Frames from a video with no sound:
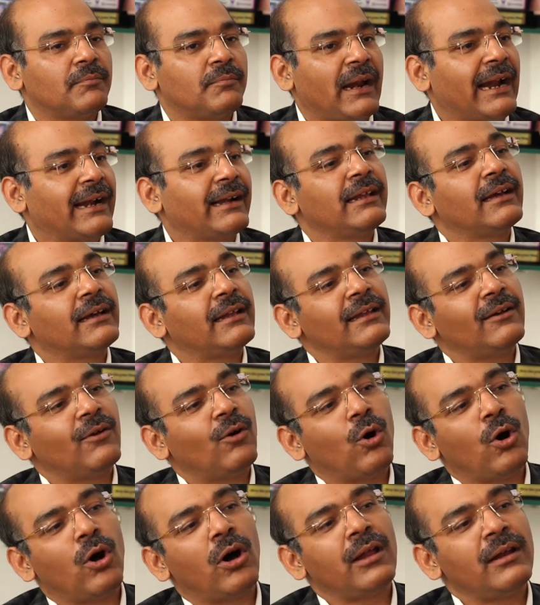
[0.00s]
practically
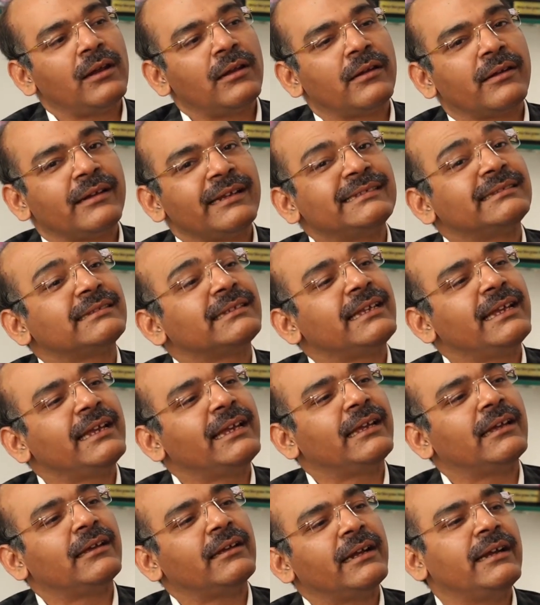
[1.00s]
all
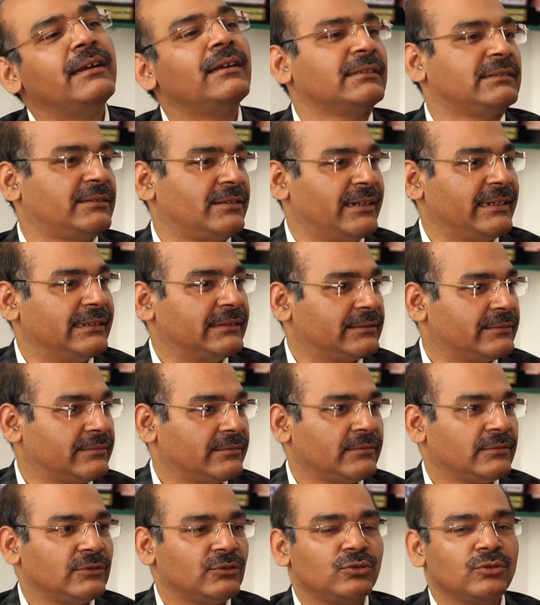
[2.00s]
risky industries,
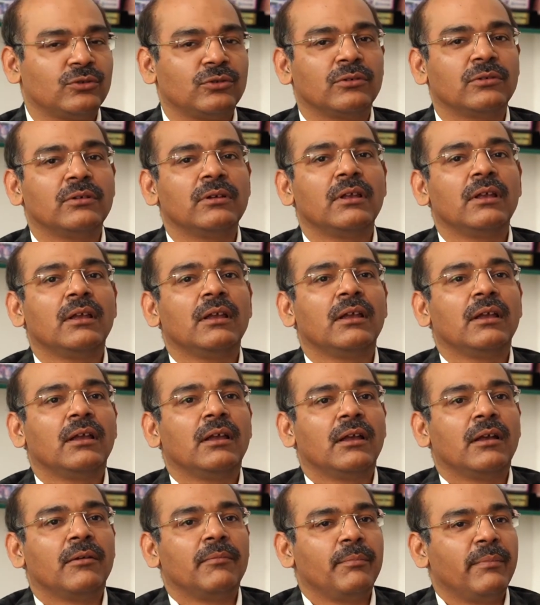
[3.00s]
so
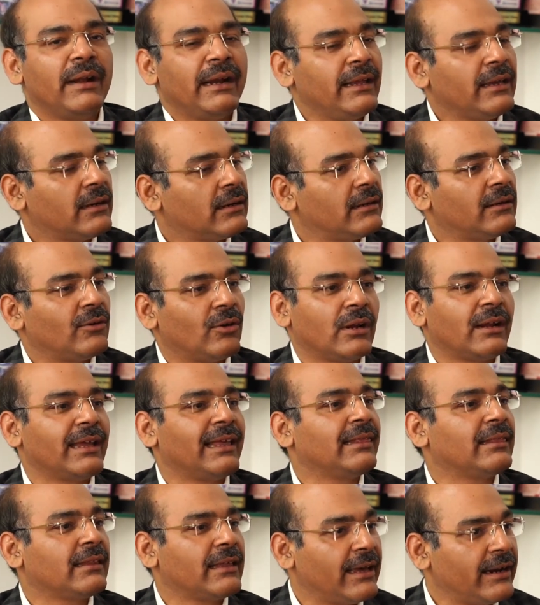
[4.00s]
medical or
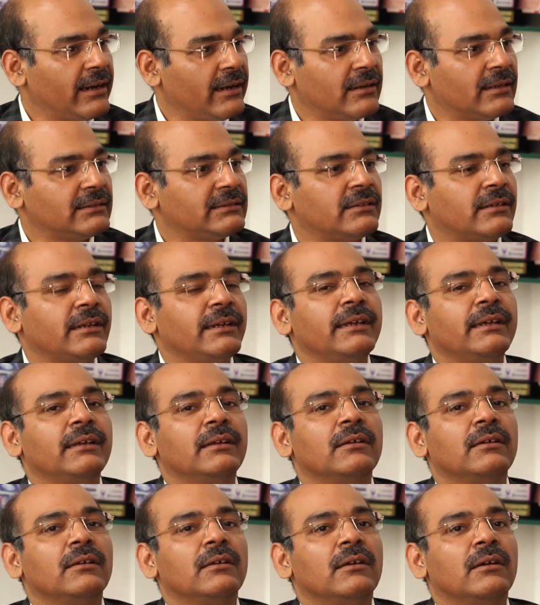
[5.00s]
healthcare industry
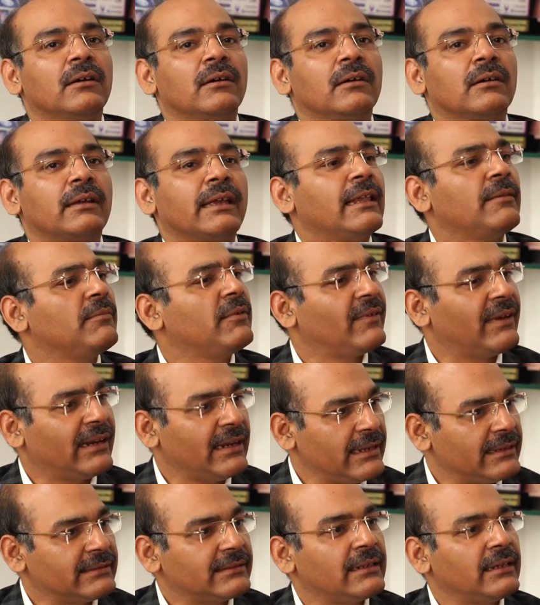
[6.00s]
can be
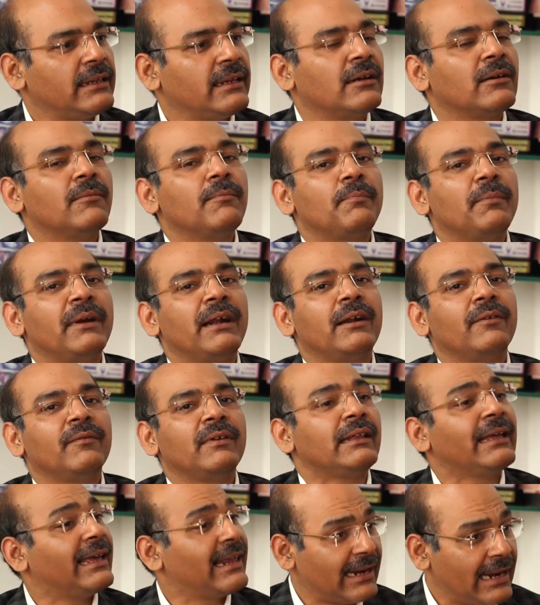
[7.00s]
very easily compared
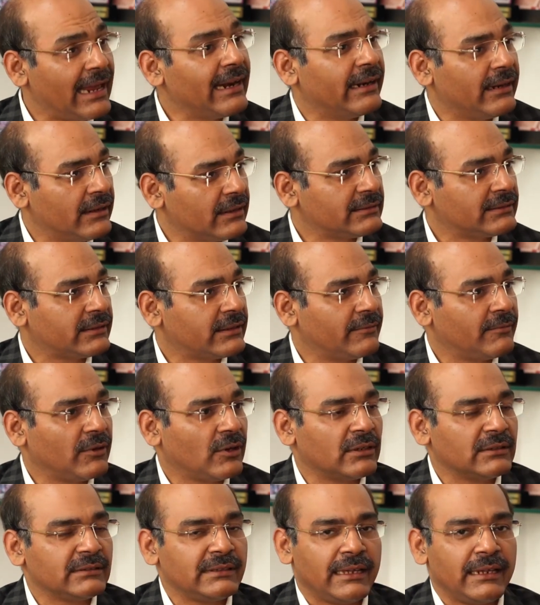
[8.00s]
with airline industry,
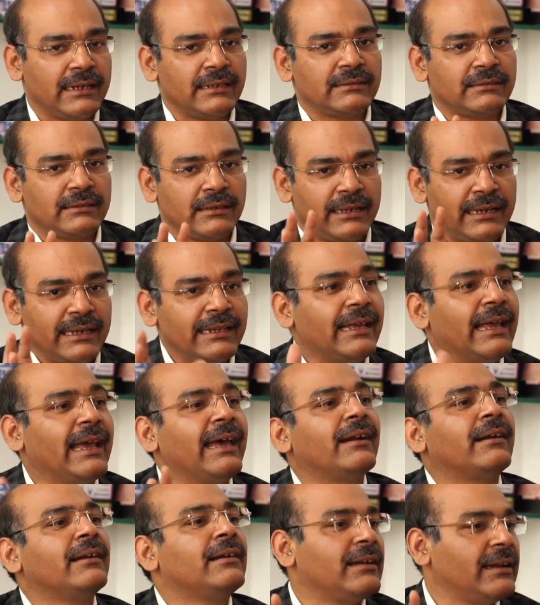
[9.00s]
because there is
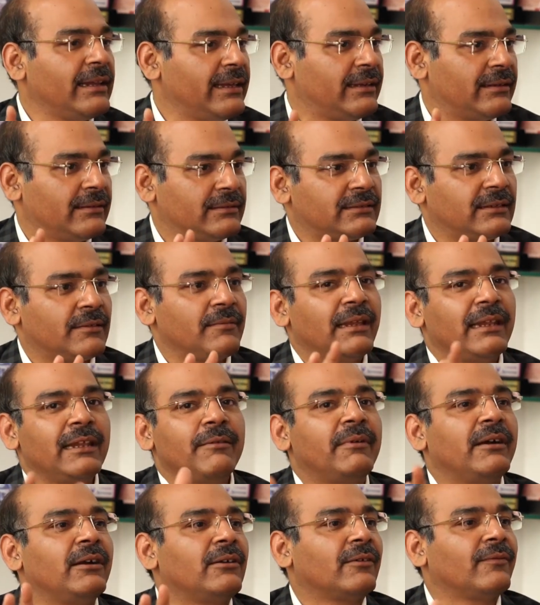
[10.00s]
inherently some
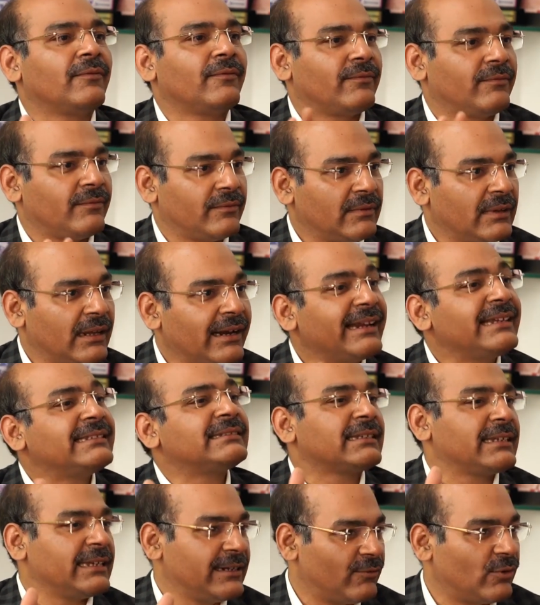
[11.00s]
element of
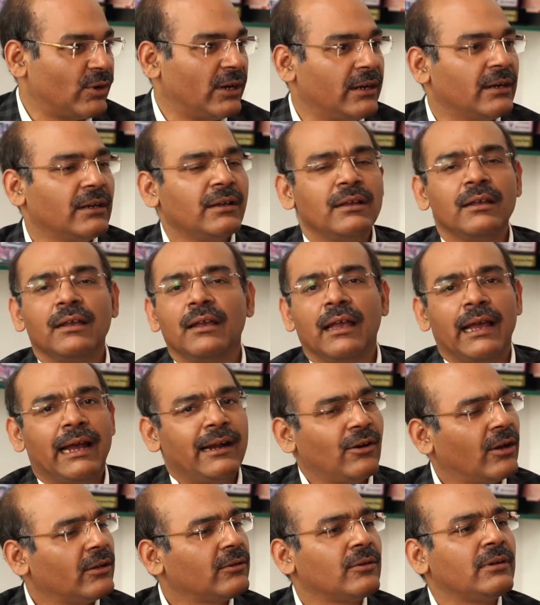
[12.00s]
risk involved.
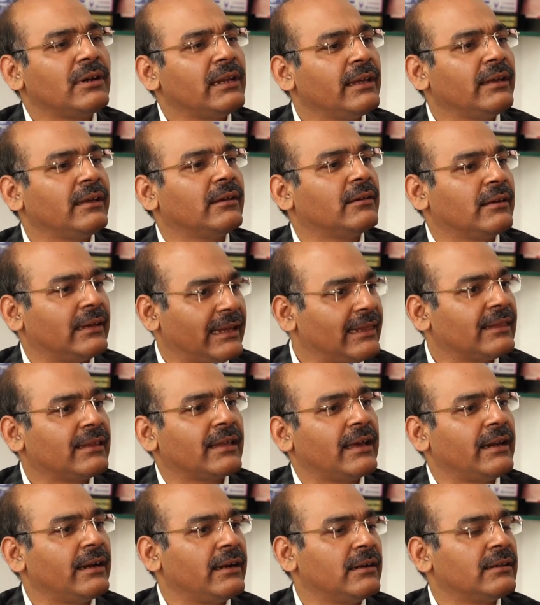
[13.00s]
And not only
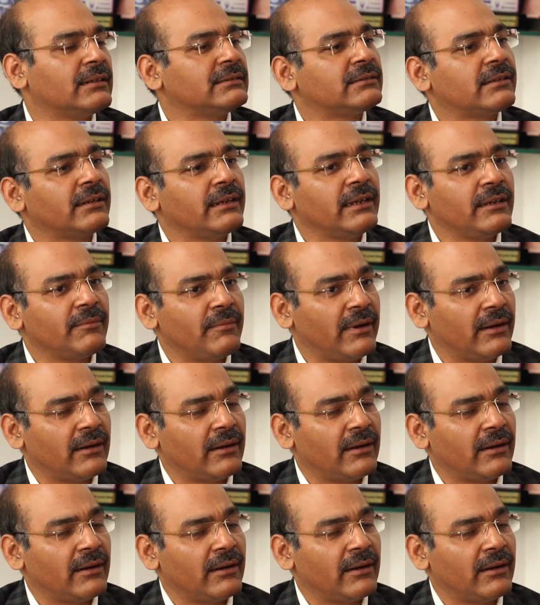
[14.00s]
healthcare industry,